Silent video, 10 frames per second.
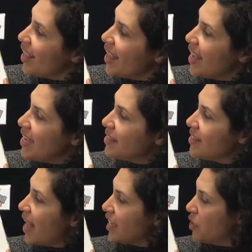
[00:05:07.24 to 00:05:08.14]
He
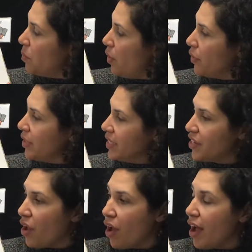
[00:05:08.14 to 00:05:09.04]
sat upon the
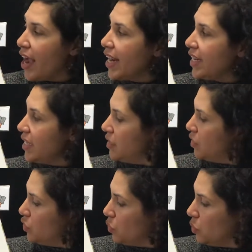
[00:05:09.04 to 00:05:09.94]
tiny
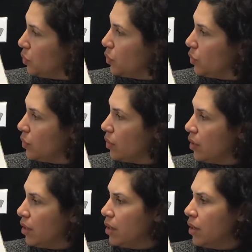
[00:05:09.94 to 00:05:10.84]
stool.
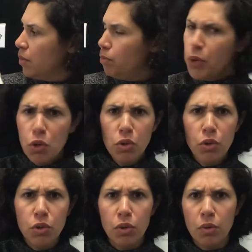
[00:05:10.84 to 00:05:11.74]

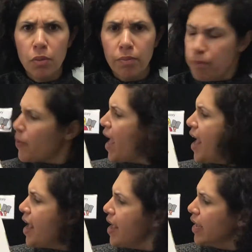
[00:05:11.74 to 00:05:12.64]
Boom,
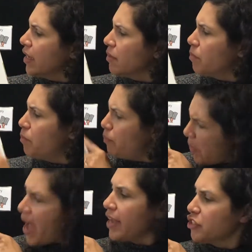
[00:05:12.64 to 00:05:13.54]
bang,
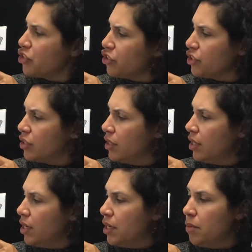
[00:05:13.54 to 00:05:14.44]
bash.
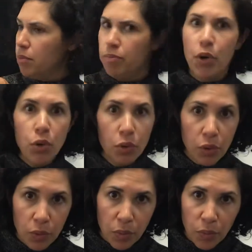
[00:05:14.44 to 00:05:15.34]

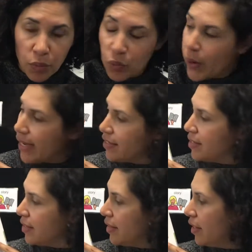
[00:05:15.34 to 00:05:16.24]
Boom went
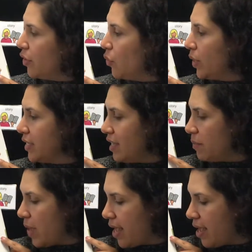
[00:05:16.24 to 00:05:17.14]
the noisy
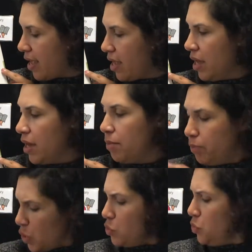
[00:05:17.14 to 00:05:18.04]
bear.
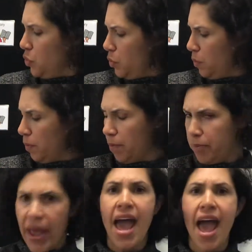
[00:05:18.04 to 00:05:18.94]
Boom,
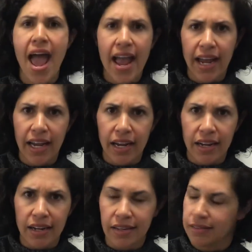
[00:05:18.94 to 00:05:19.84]
bang.
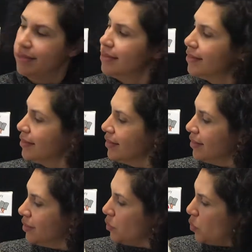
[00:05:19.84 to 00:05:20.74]

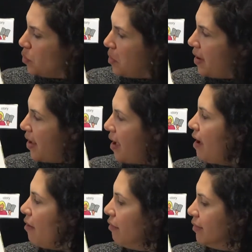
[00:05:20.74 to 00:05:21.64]
Wow,
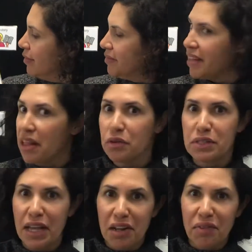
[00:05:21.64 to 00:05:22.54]
that
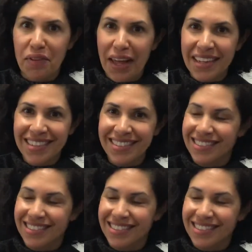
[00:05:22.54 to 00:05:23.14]
looks like fun.